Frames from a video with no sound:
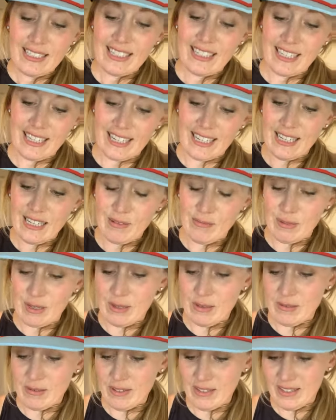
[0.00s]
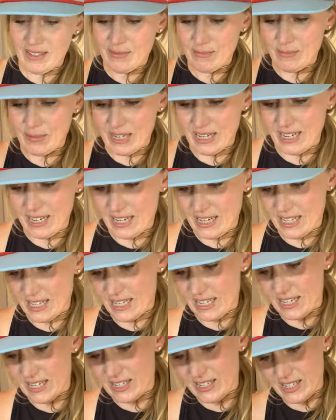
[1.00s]
Yeah, keep my mind out of the
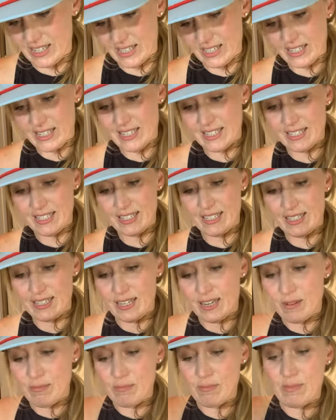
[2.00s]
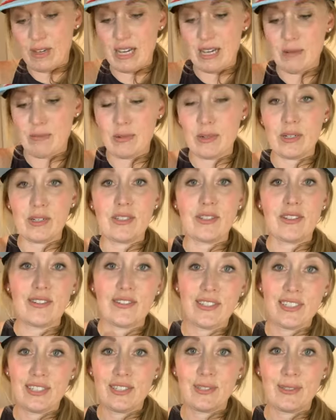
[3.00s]
gutter on this since it's not my
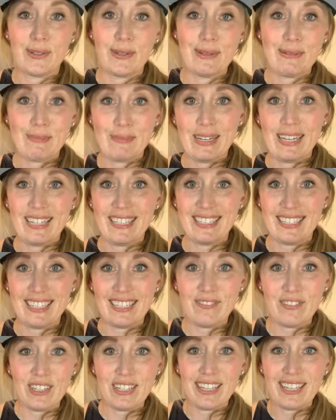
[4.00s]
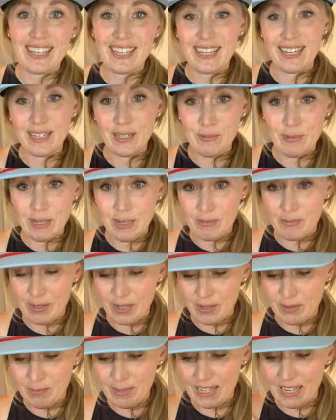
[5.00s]
personal Instagram page. I feel like I need to be on
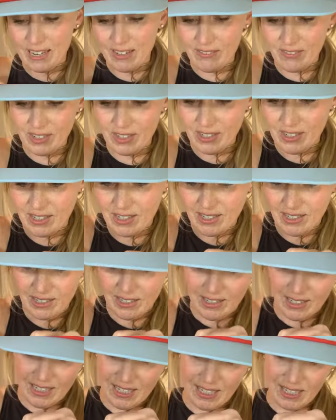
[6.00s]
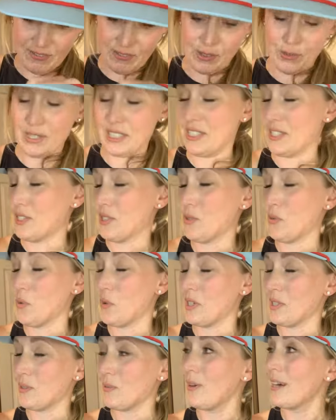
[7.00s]
better behavior. Even though I just
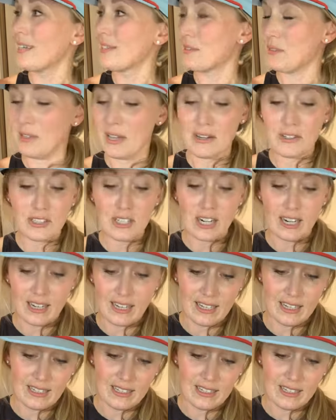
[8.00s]
swore twice without trying.